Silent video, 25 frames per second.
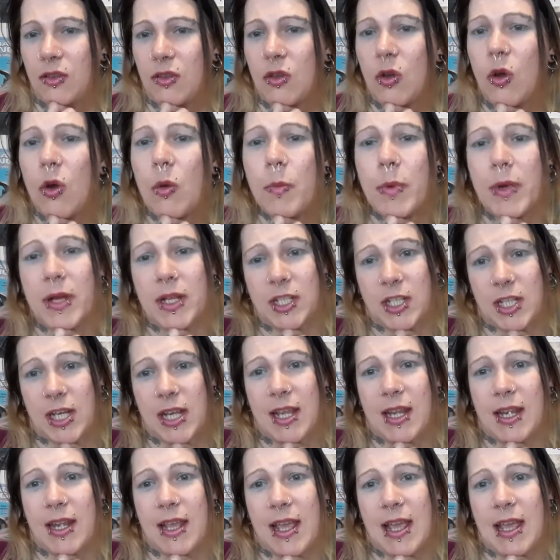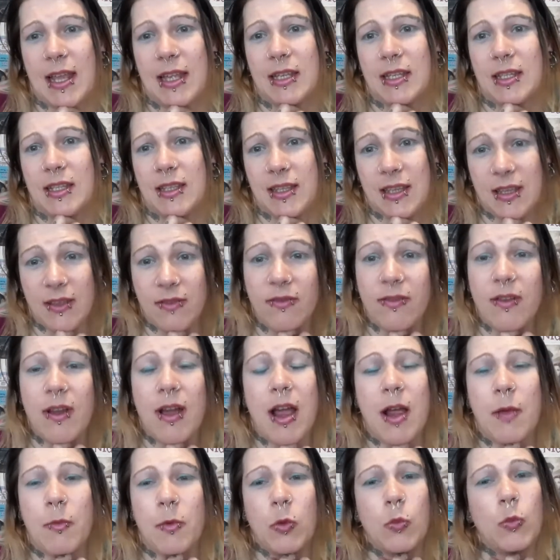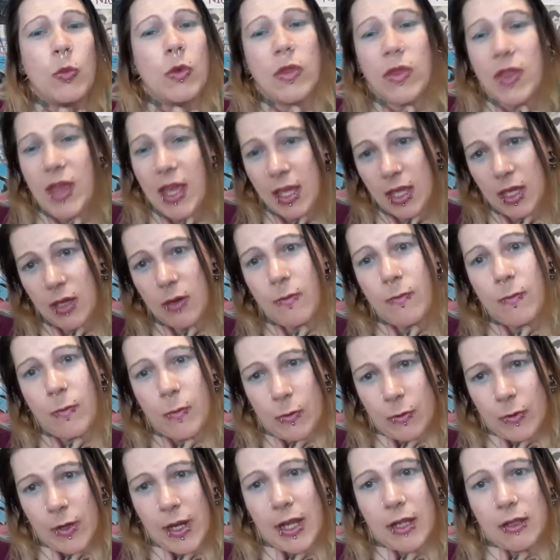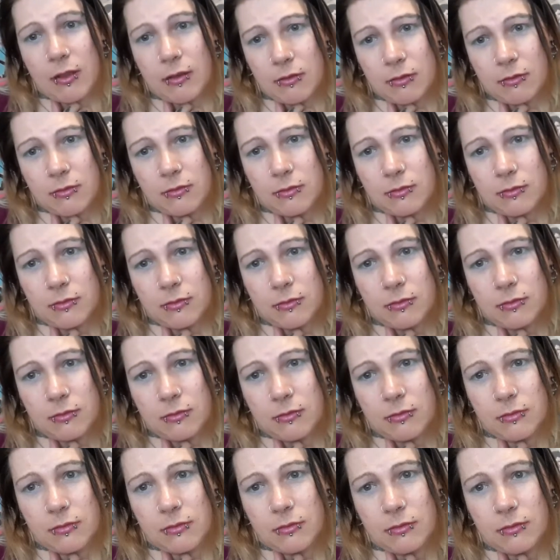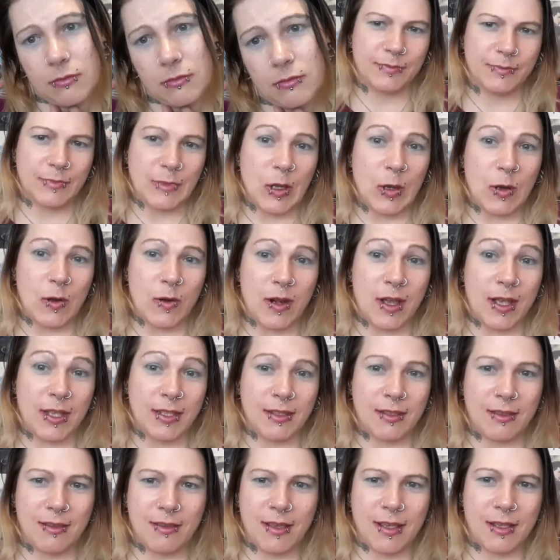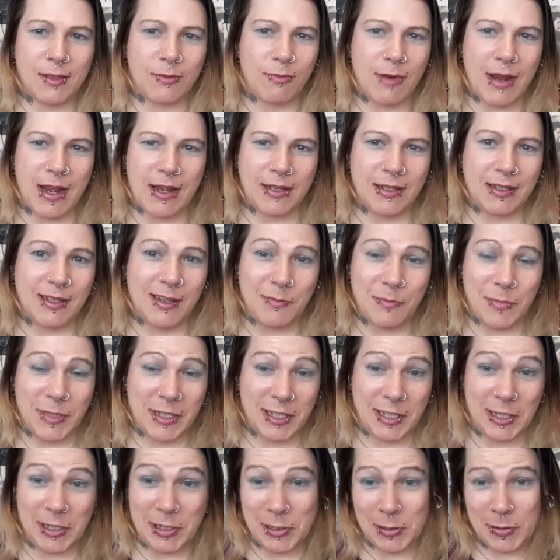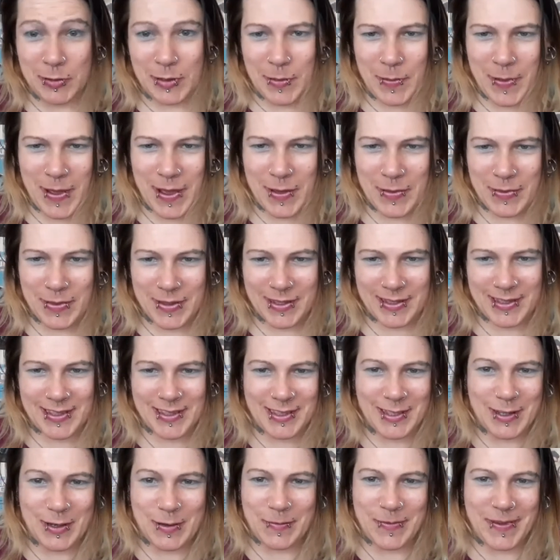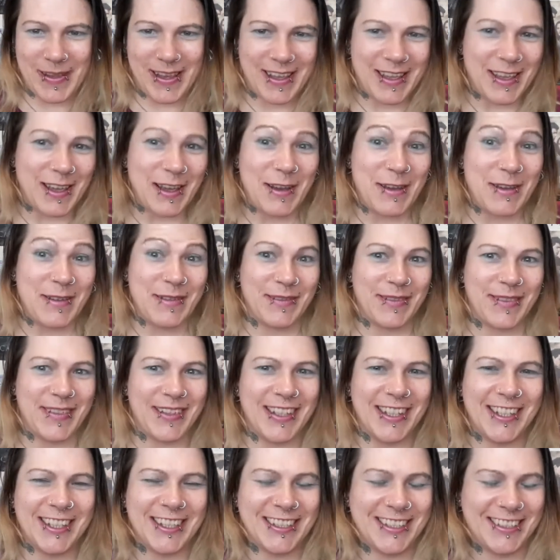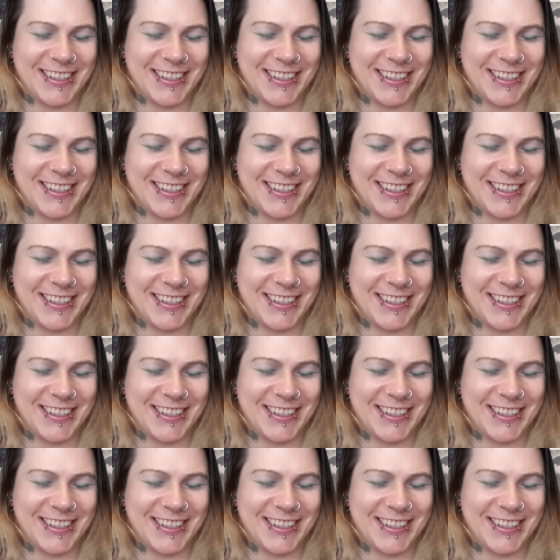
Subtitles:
Your budget and the environment will thank you for it. Alright, so there's rant number 2 about this topic over.